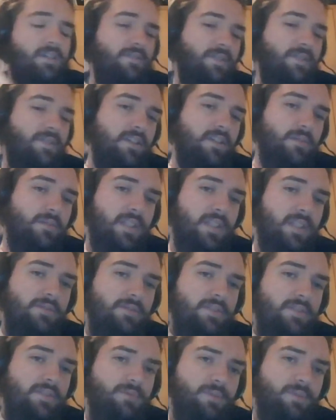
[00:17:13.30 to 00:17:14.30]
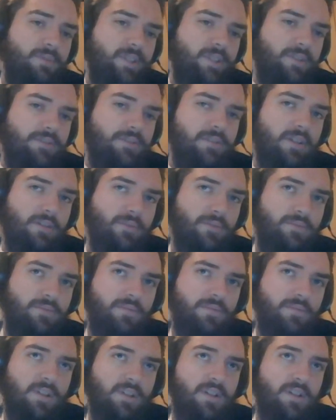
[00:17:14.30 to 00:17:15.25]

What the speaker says: I think it definitely would have been a struggle.